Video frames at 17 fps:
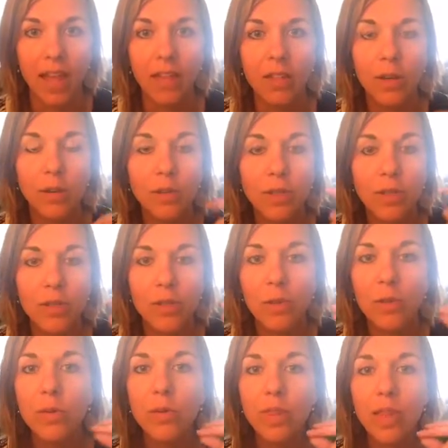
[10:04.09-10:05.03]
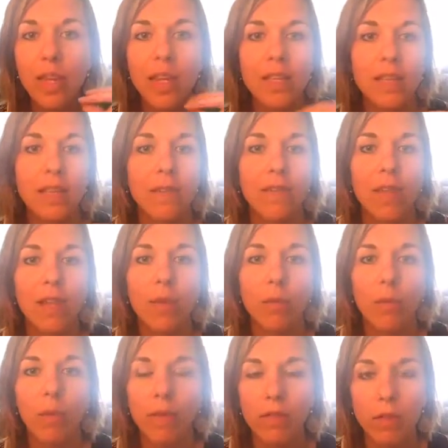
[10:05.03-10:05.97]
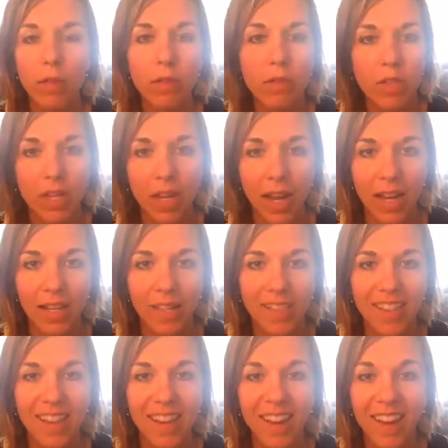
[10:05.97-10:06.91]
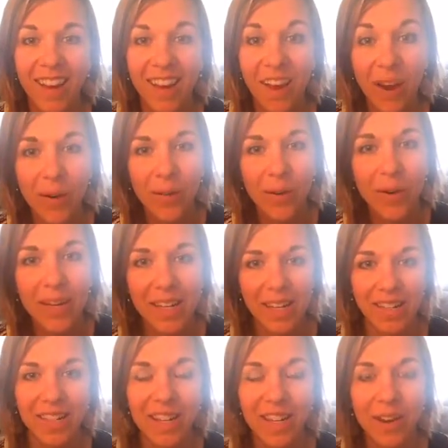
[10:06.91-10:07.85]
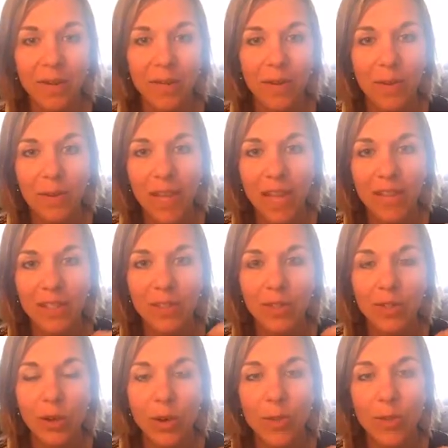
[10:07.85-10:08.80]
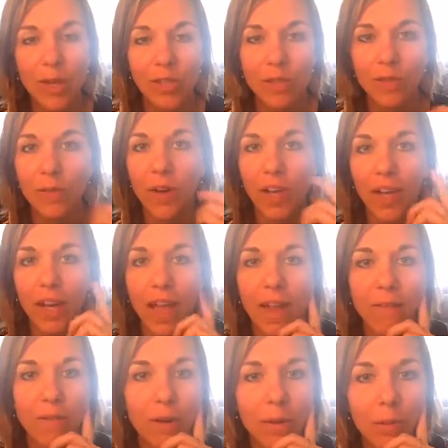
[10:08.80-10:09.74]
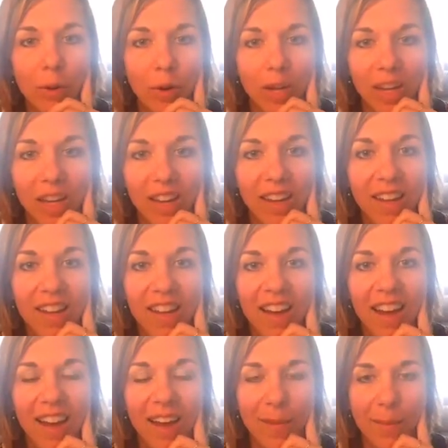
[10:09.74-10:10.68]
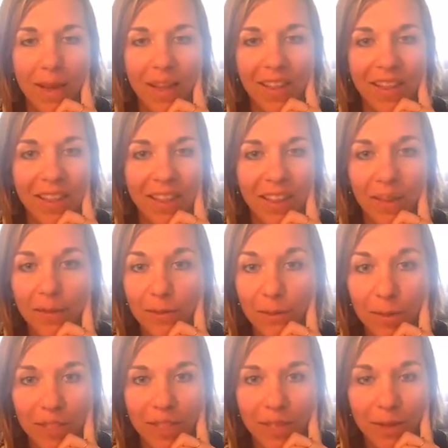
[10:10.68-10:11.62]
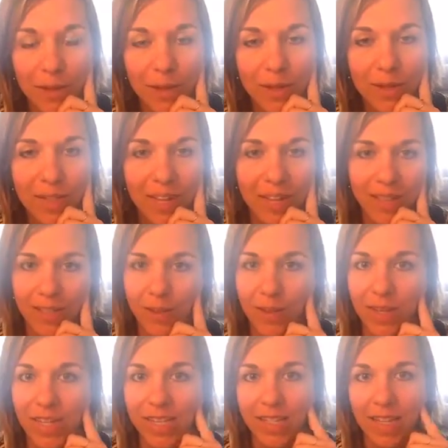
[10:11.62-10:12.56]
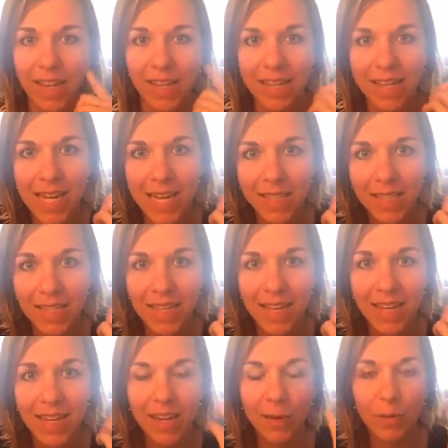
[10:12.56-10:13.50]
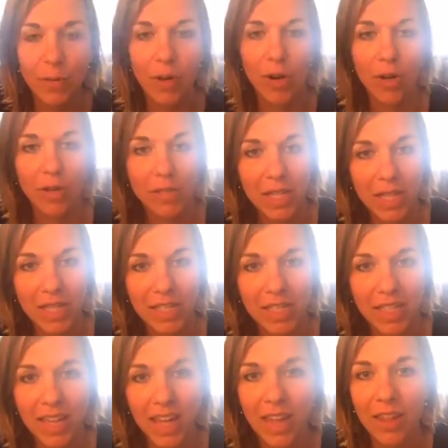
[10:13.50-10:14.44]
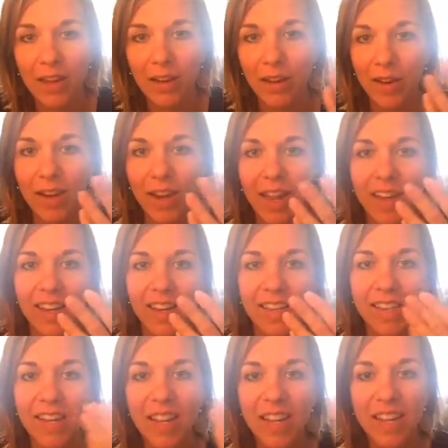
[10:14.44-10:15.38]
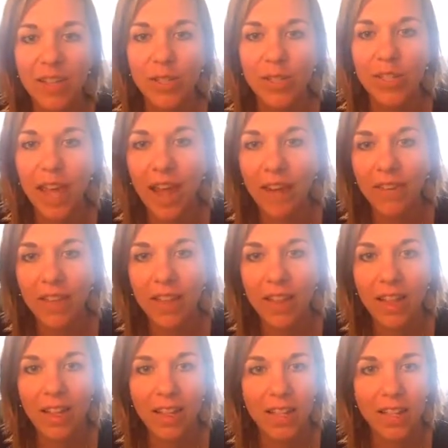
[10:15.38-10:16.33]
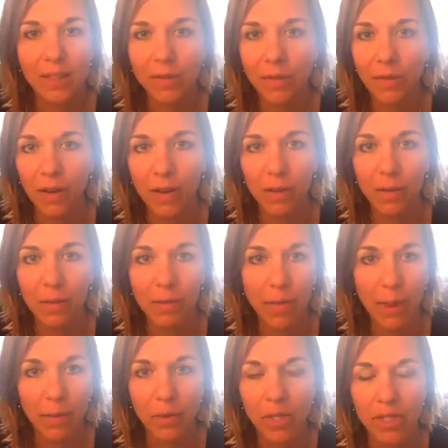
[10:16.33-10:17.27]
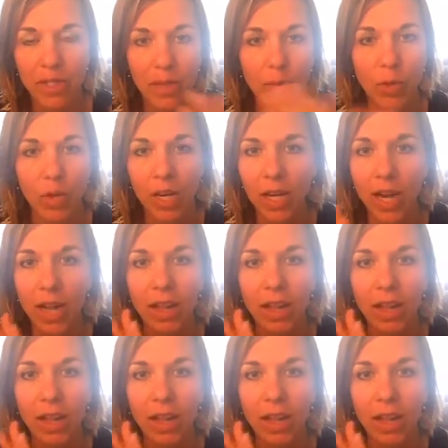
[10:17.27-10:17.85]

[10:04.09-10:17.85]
And those two things have like revolutionized our mornings. Like our family has so much fun every morning. Elliot loves worship music, so he's like dancing and we're all dancing together and just having like these fun memories in the morning.